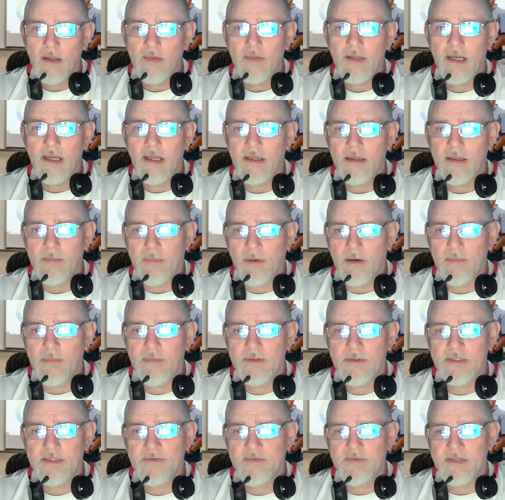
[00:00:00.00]
Now, the
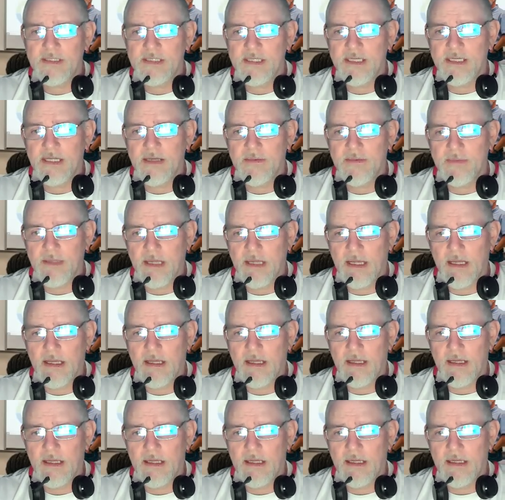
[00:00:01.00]
purpose of
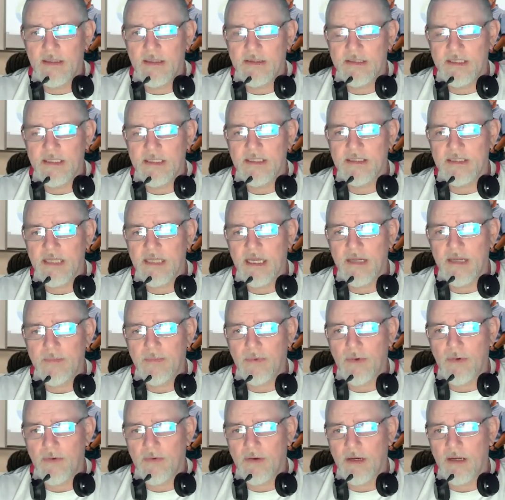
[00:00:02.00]
the CSA
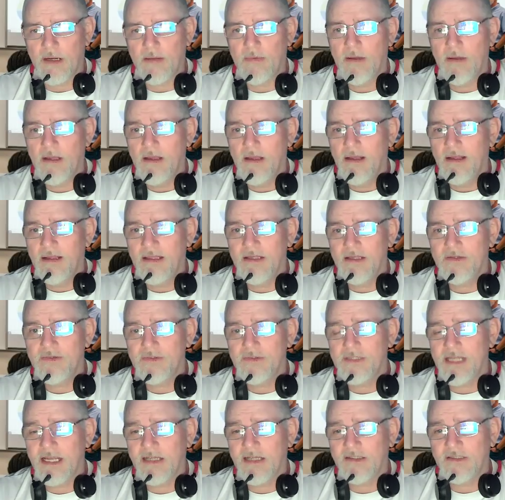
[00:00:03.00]
program, this
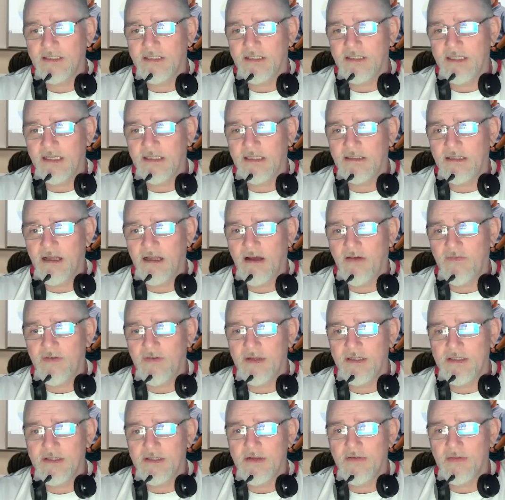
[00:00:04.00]
was actually kicked off
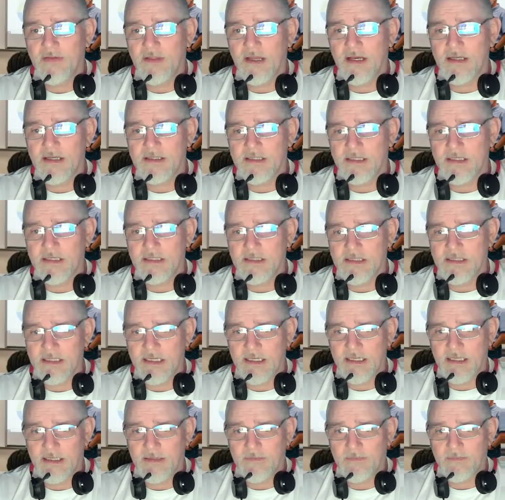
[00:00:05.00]
in
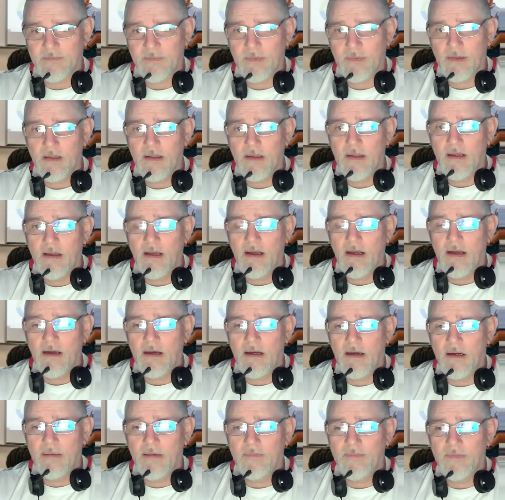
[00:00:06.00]
2010.
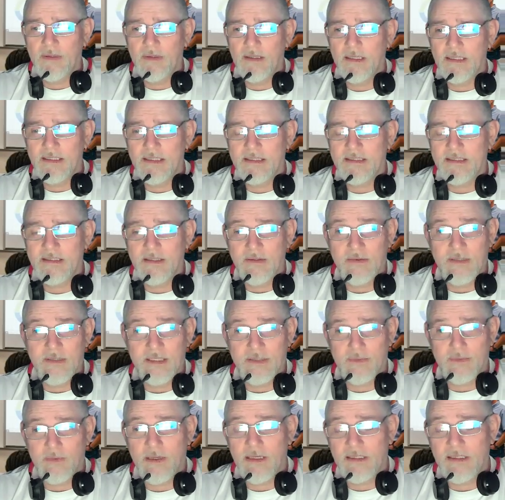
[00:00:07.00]

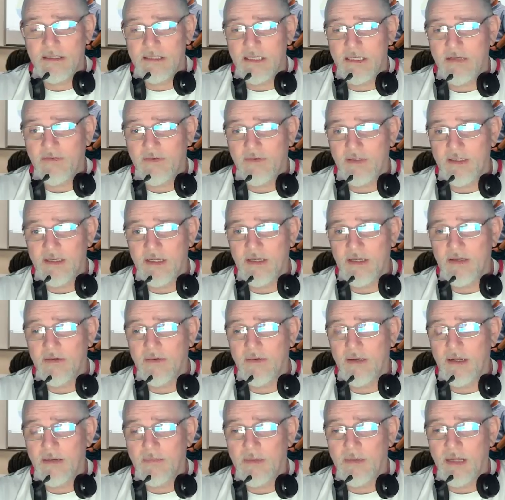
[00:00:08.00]
It's relatively new,
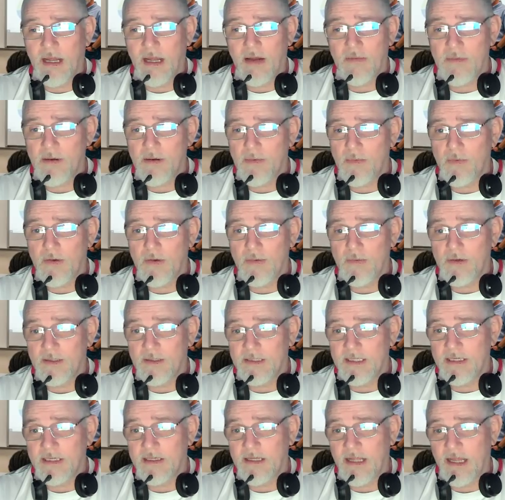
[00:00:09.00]
and I mean, I remember we
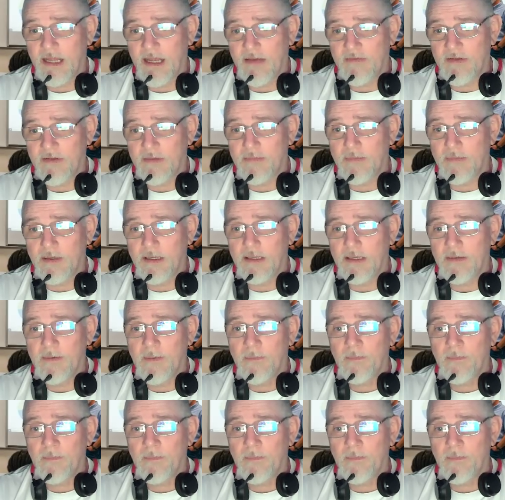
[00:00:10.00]
didn't have it, but